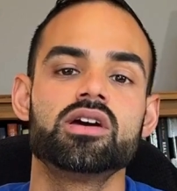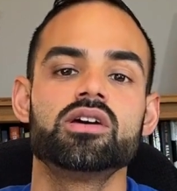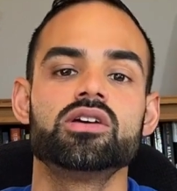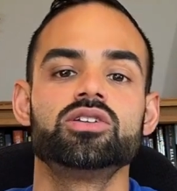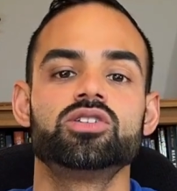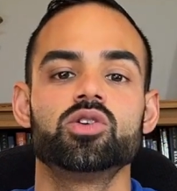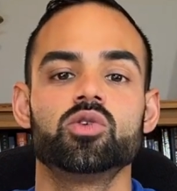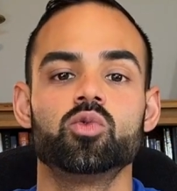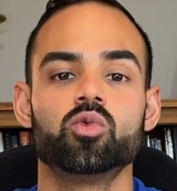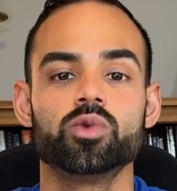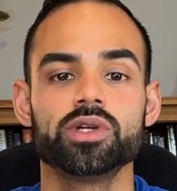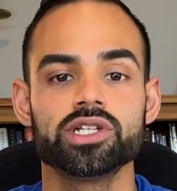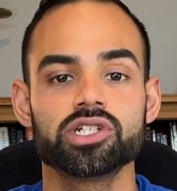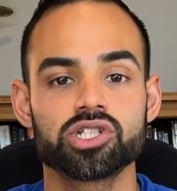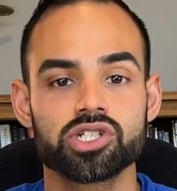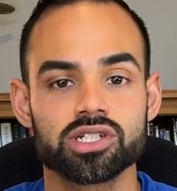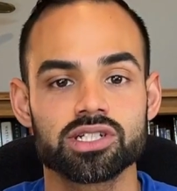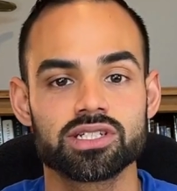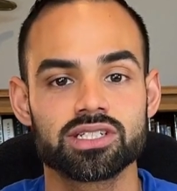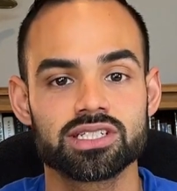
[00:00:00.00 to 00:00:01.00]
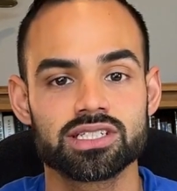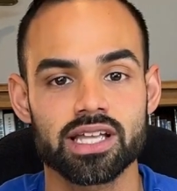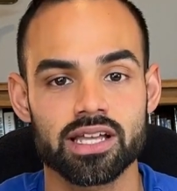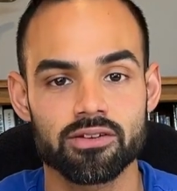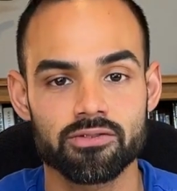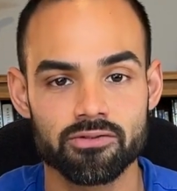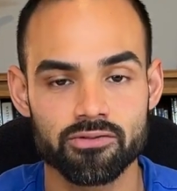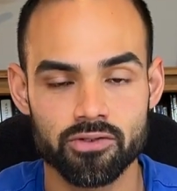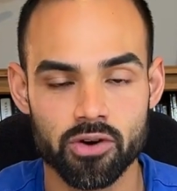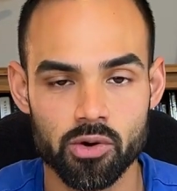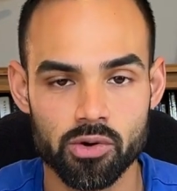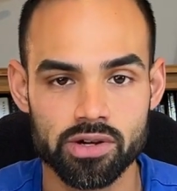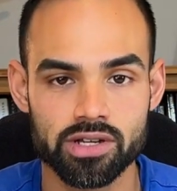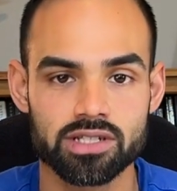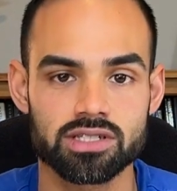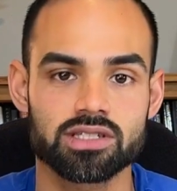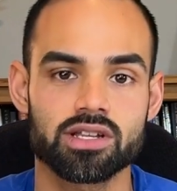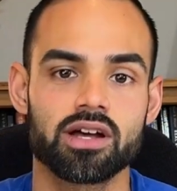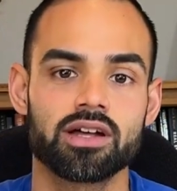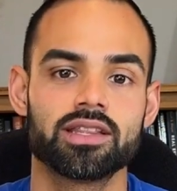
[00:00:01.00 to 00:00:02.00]
So we should stay
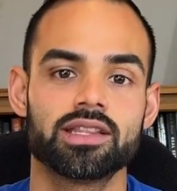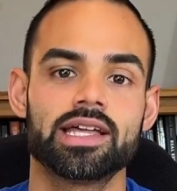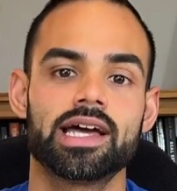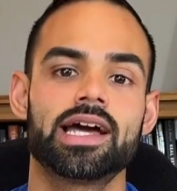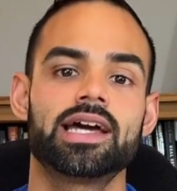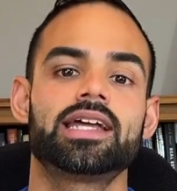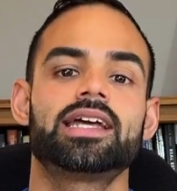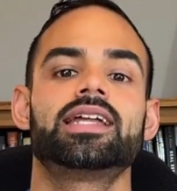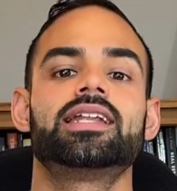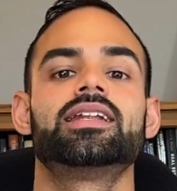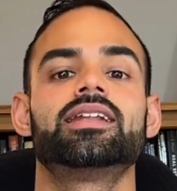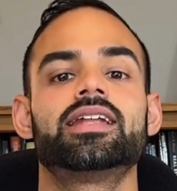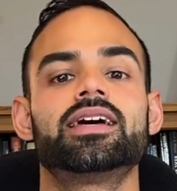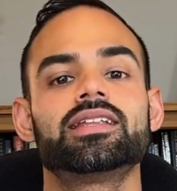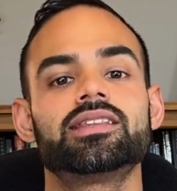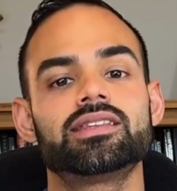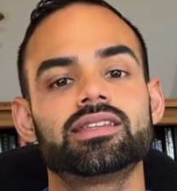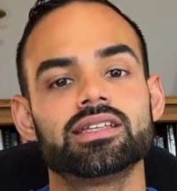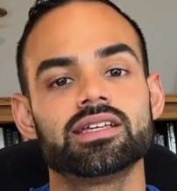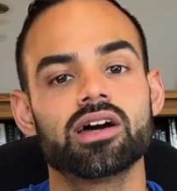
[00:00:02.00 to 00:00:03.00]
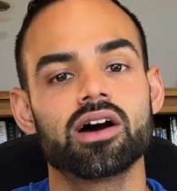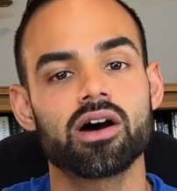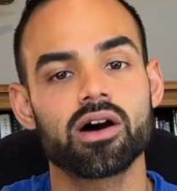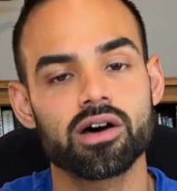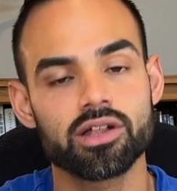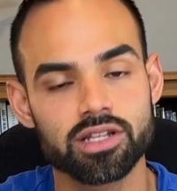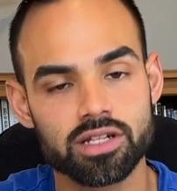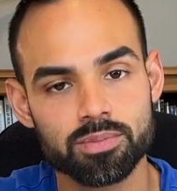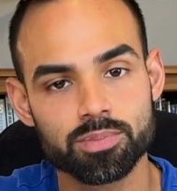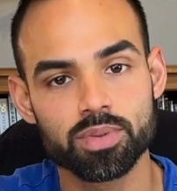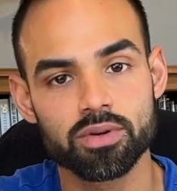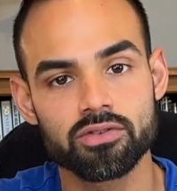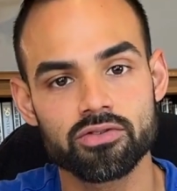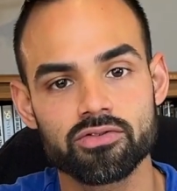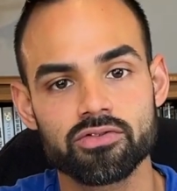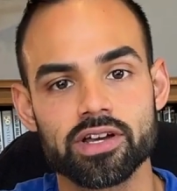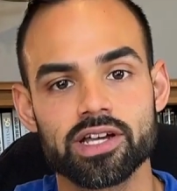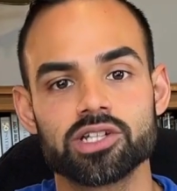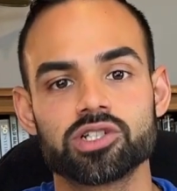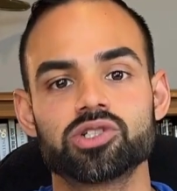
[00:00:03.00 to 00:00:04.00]
focused on that and let the other
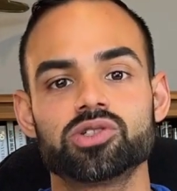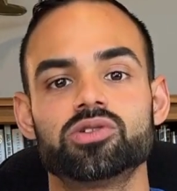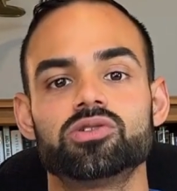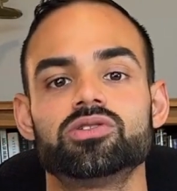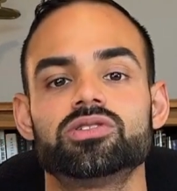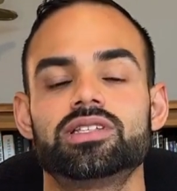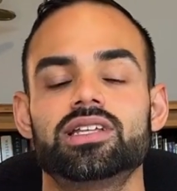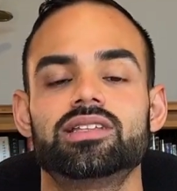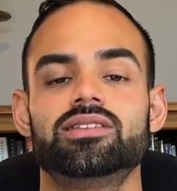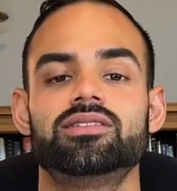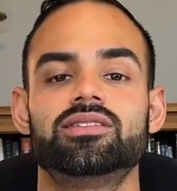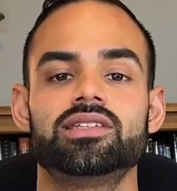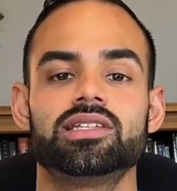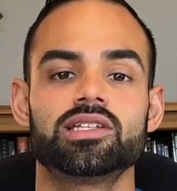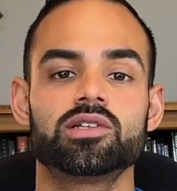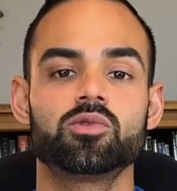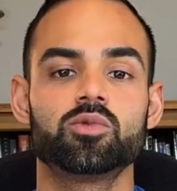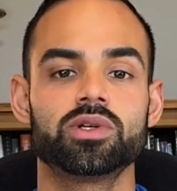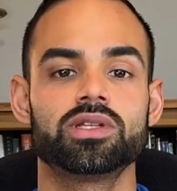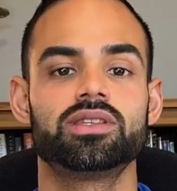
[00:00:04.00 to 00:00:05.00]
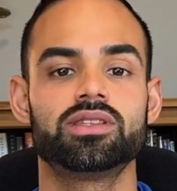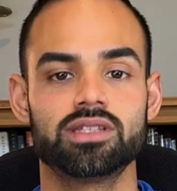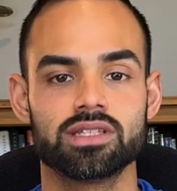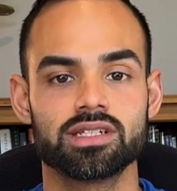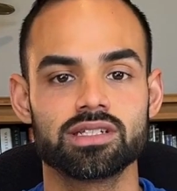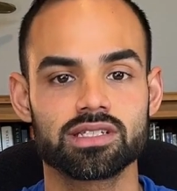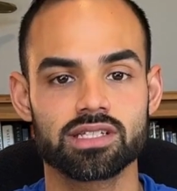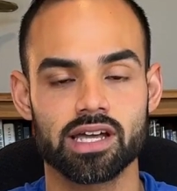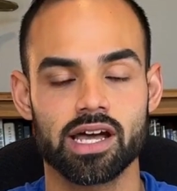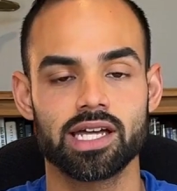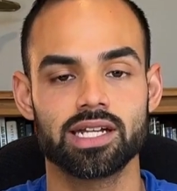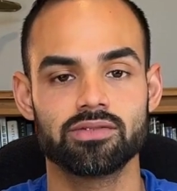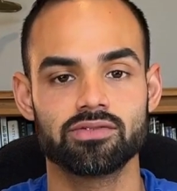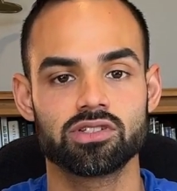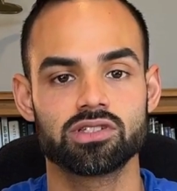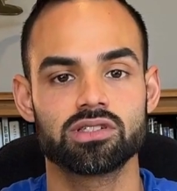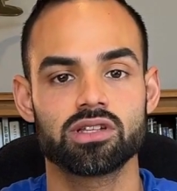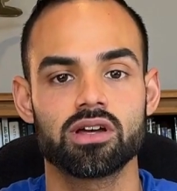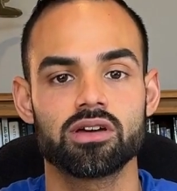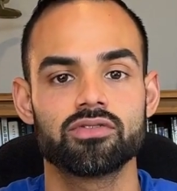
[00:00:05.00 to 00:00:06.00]
professionals that deal with this kind of
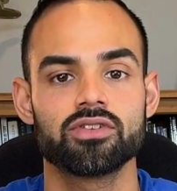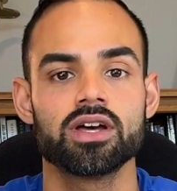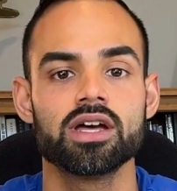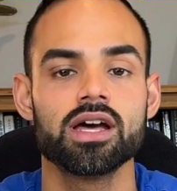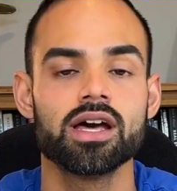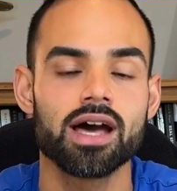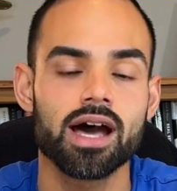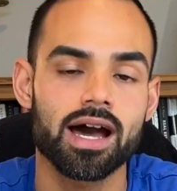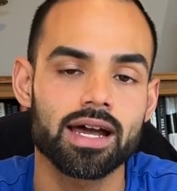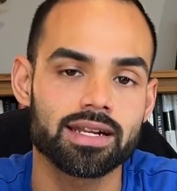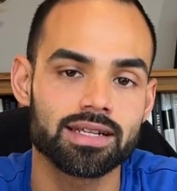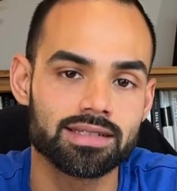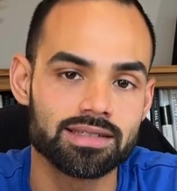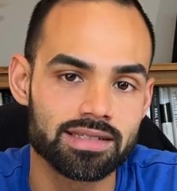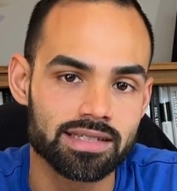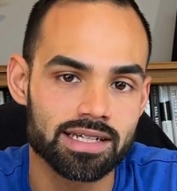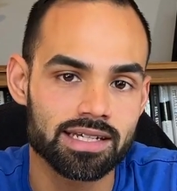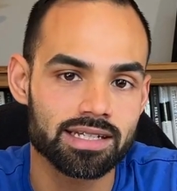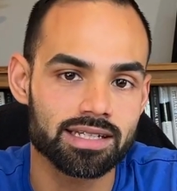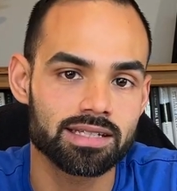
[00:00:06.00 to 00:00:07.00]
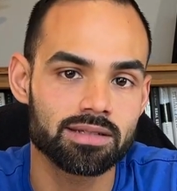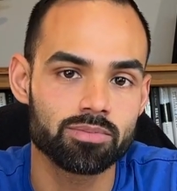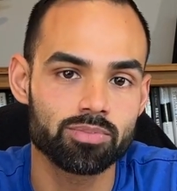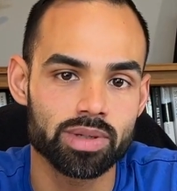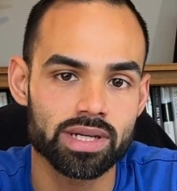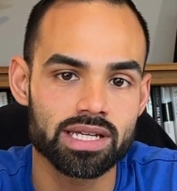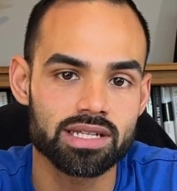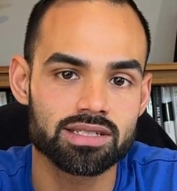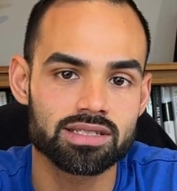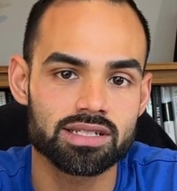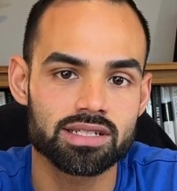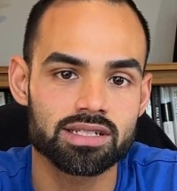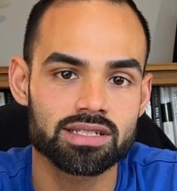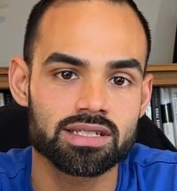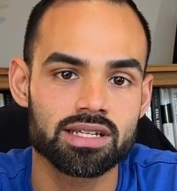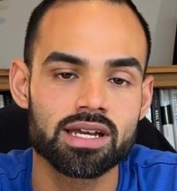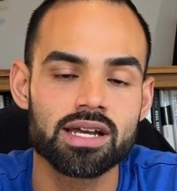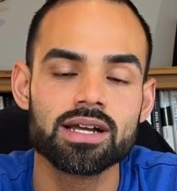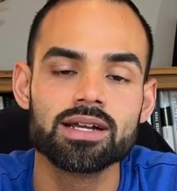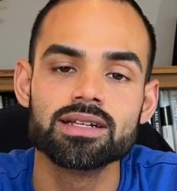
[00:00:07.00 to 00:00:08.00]
stuff on a daily basis
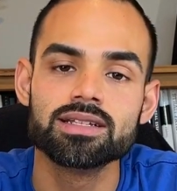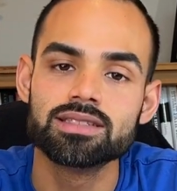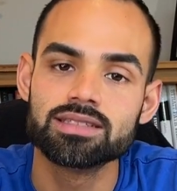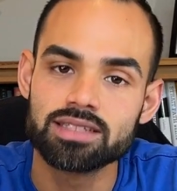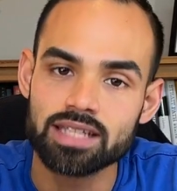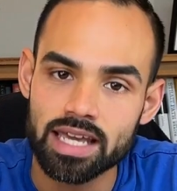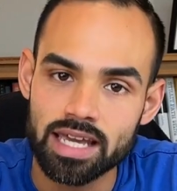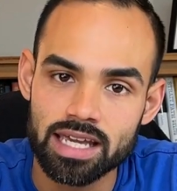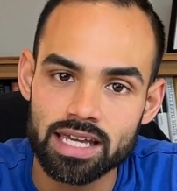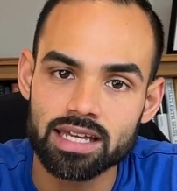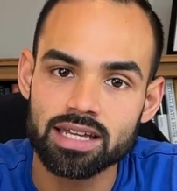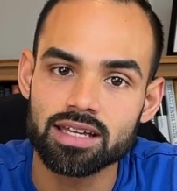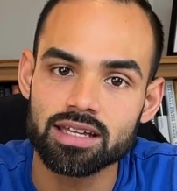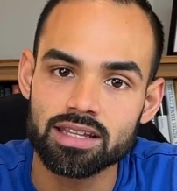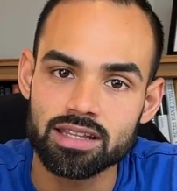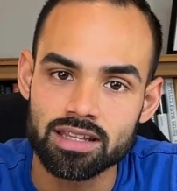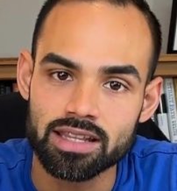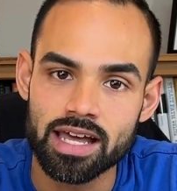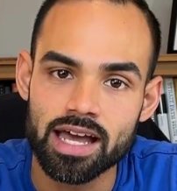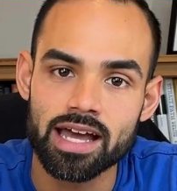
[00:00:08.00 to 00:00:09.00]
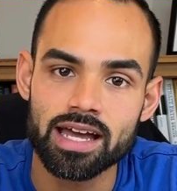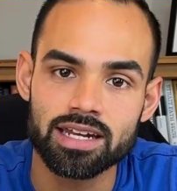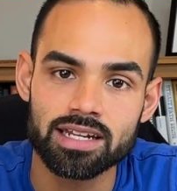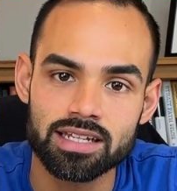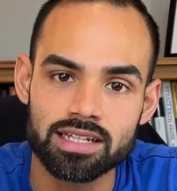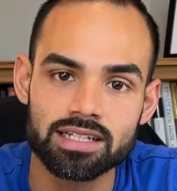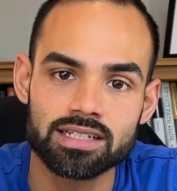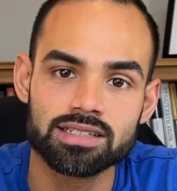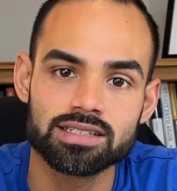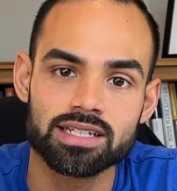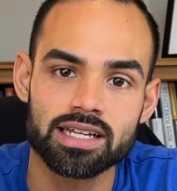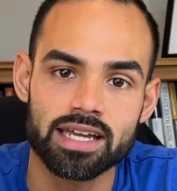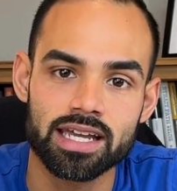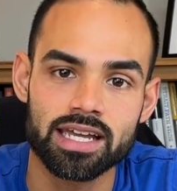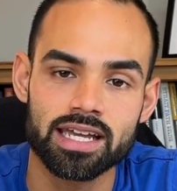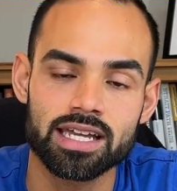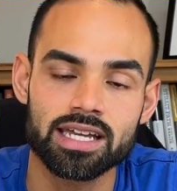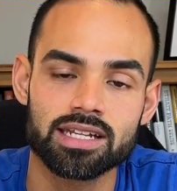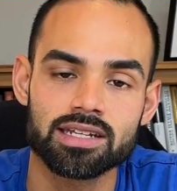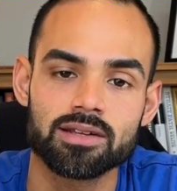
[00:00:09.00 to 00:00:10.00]
take that into
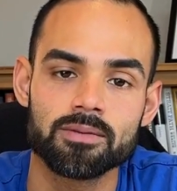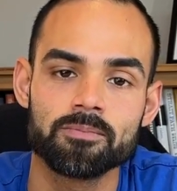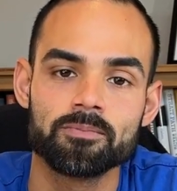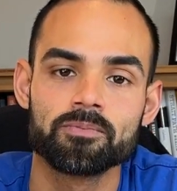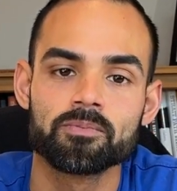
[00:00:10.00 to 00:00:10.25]
hand.